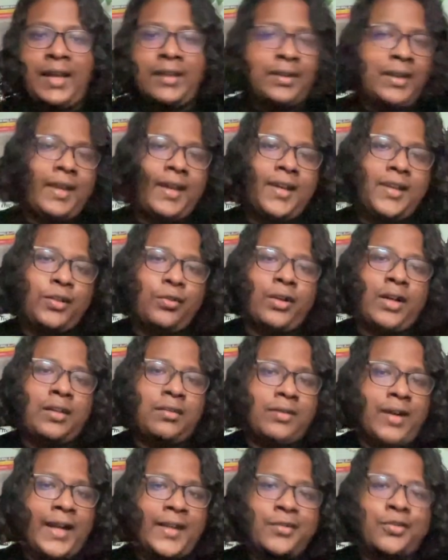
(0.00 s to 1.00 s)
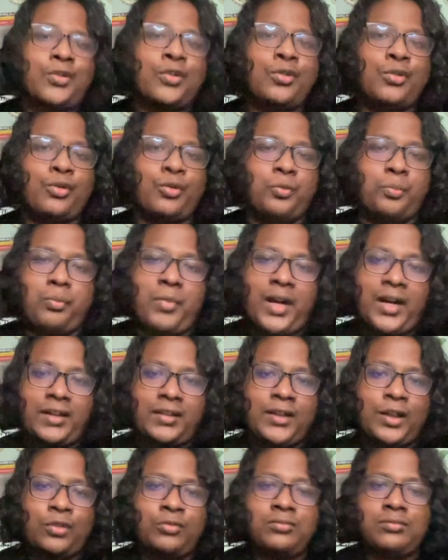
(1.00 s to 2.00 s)
And here you can write your
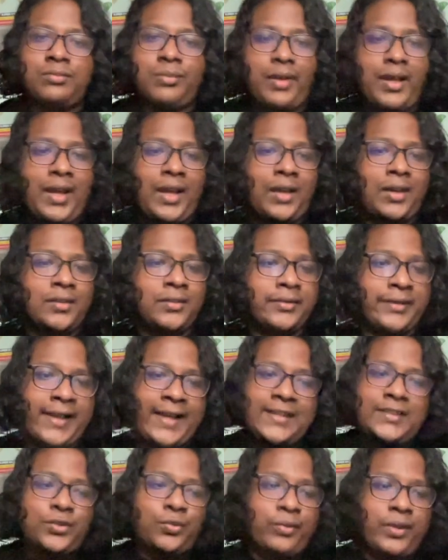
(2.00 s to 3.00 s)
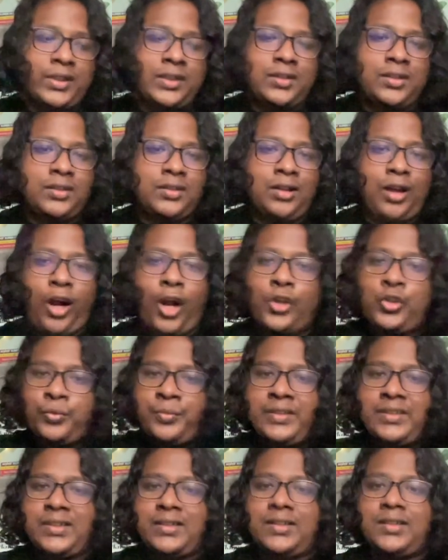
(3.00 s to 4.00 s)
markdown and next will
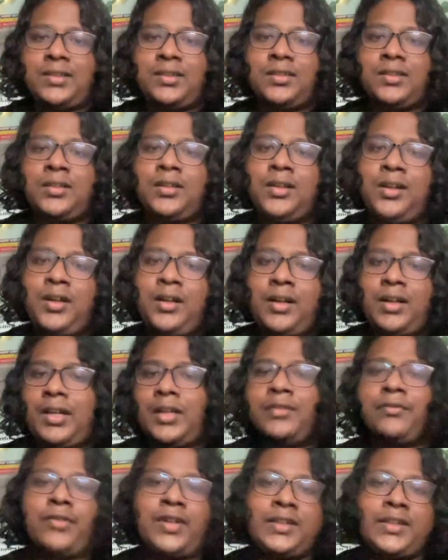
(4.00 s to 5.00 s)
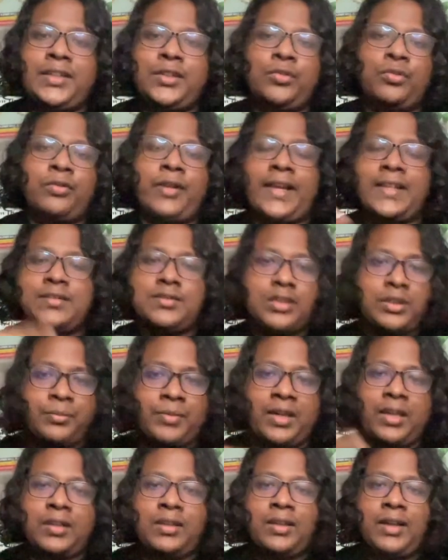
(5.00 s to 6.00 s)
automatically convert it to
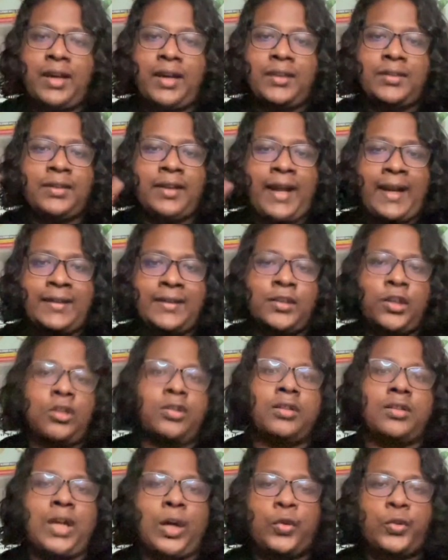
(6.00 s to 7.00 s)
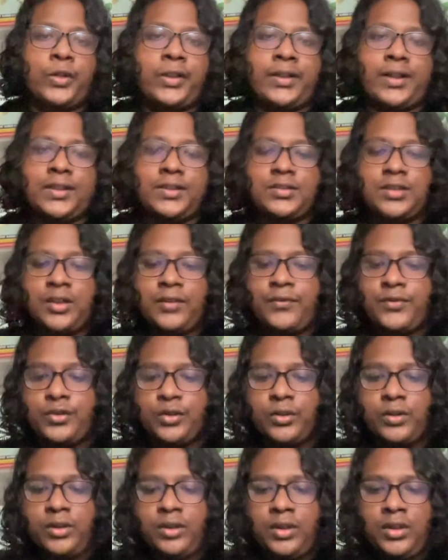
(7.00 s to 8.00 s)
HTML and handle all the routing and stuff.
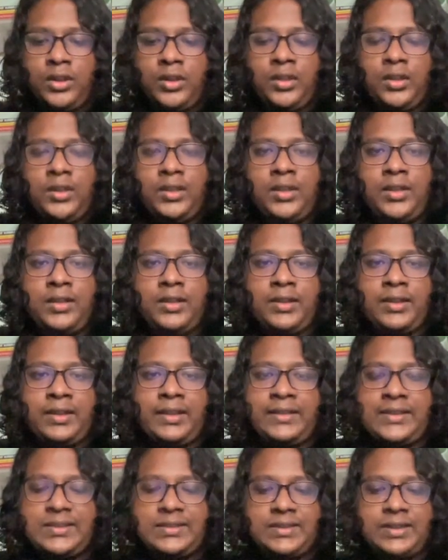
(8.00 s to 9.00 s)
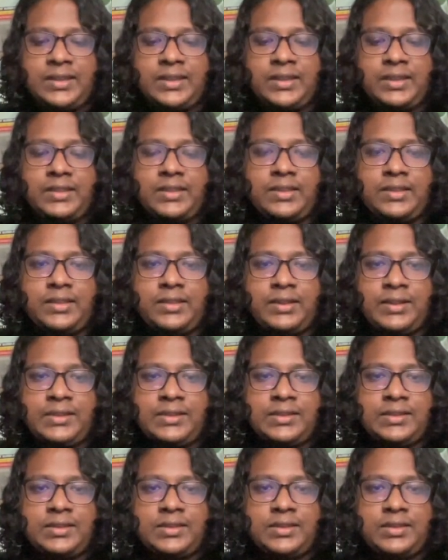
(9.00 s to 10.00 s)
So let's just say
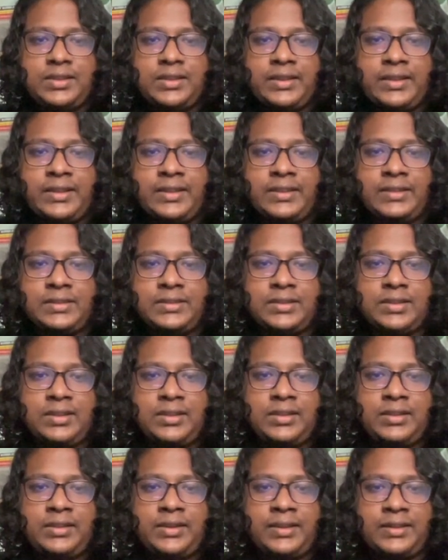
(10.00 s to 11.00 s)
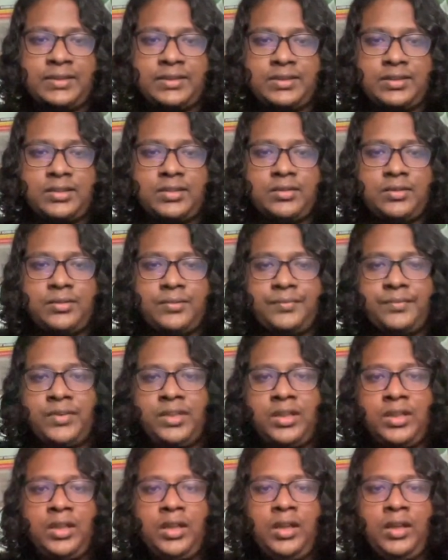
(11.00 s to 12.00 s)
this is test
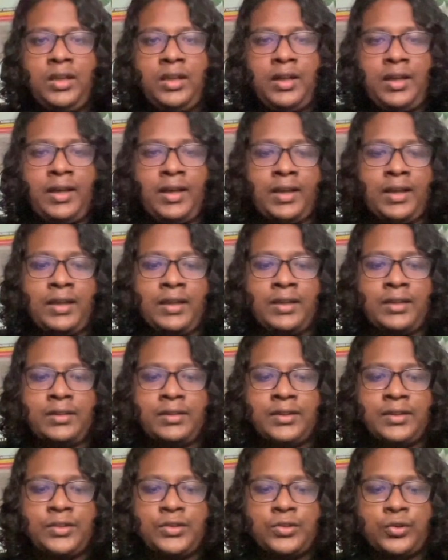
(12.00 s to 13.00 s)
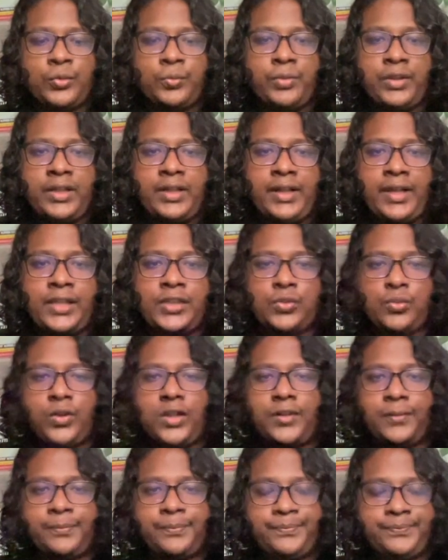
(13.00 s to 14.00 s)
and it should be a
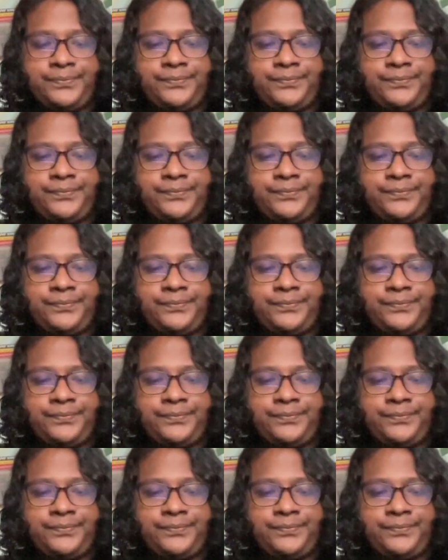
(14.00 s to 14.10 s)
h1